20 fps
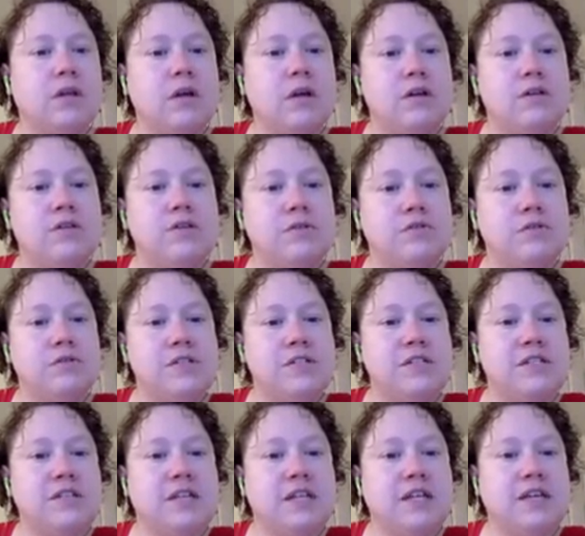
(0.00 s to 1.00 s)
So this
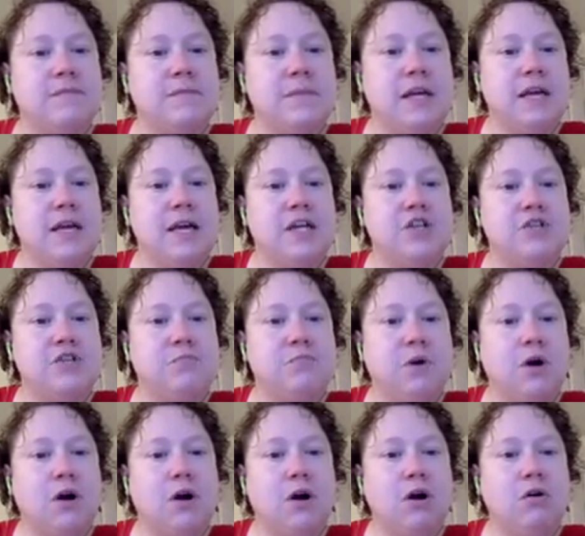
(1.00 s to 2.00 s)
is going to give me h
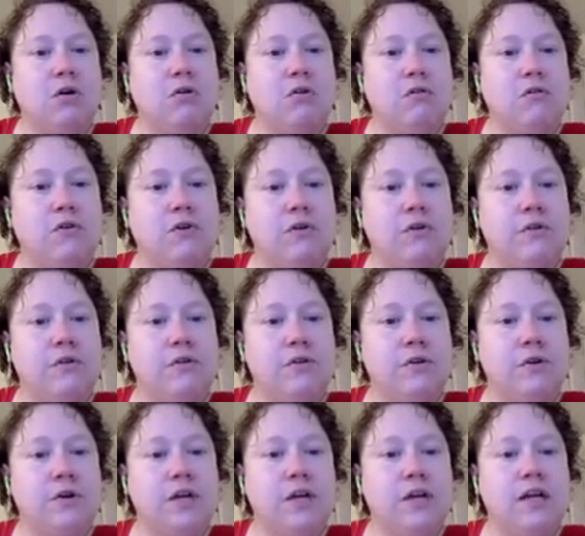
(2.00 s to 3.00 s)
bar over
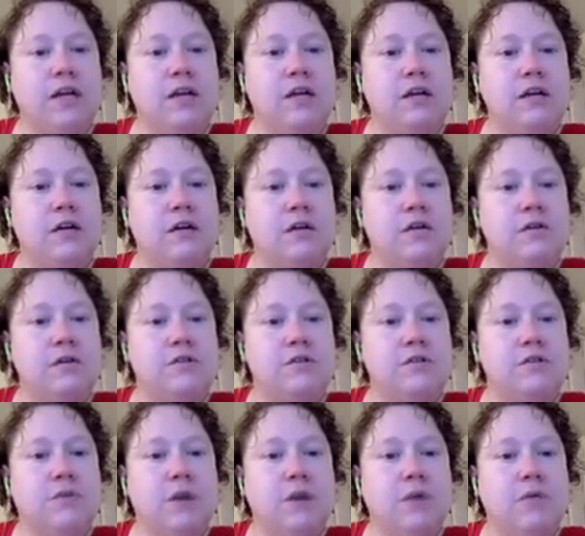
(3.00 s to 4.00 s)
30
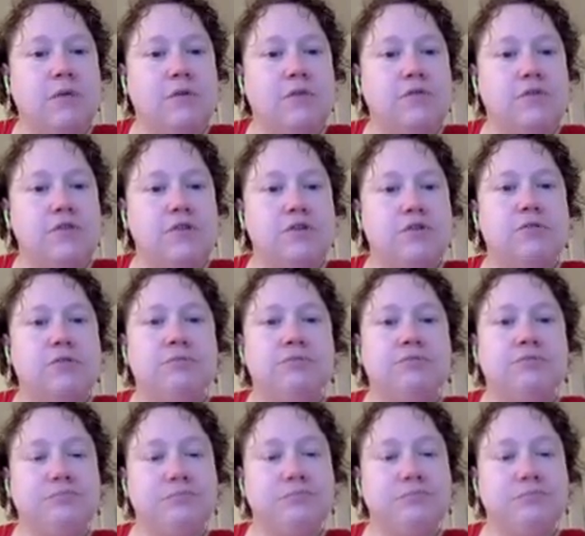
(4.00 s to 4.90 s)
square root of 2.